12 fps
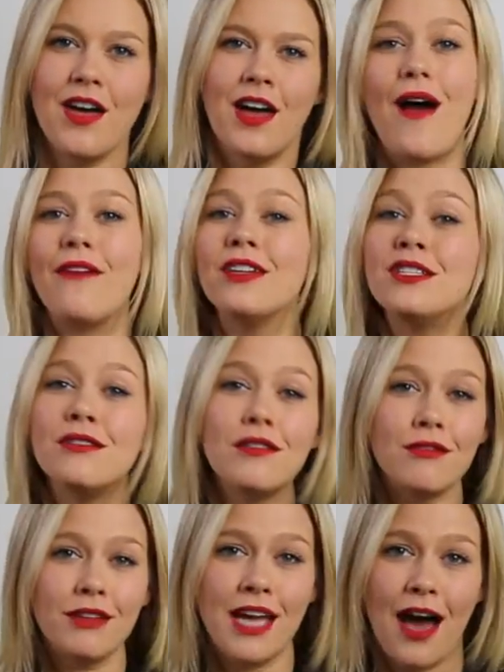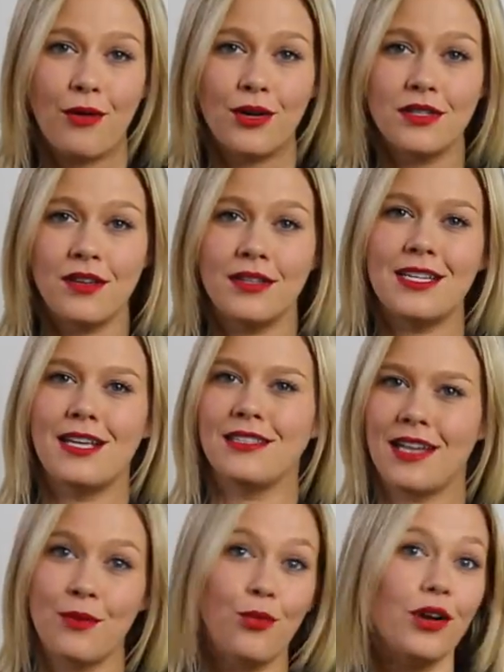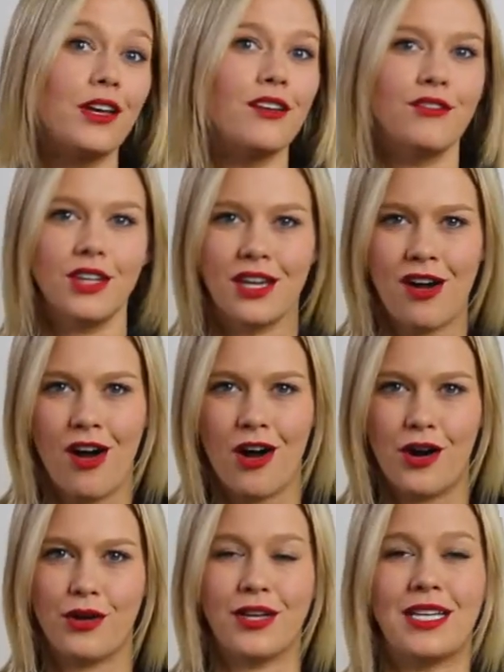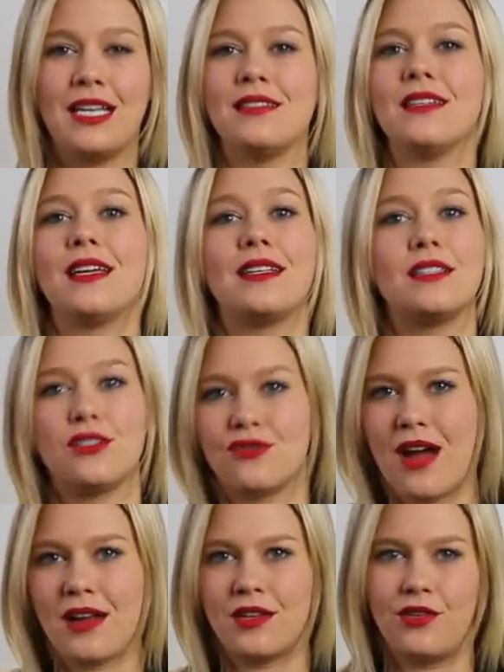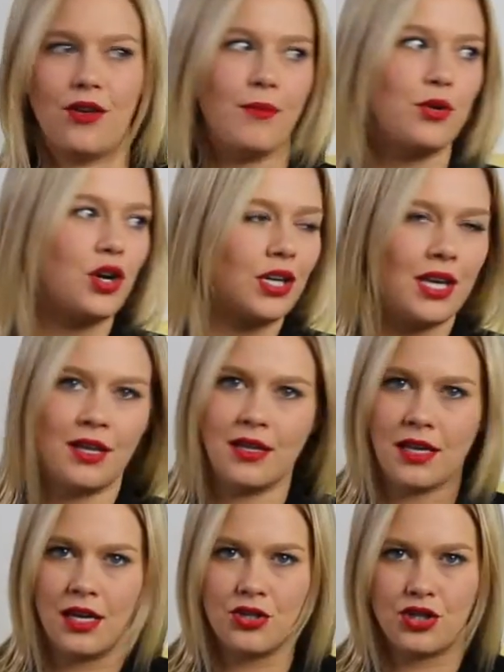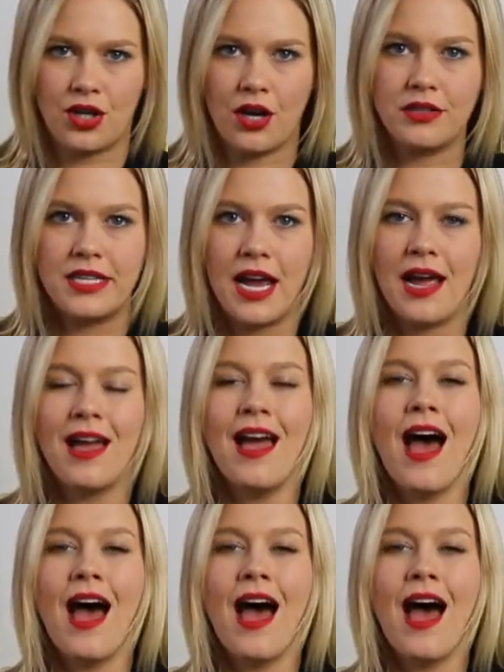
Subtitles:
So every 2 to 3 hours on days that I'm working really hard or can easily get distracted or I'm cooking in the kitchen all day,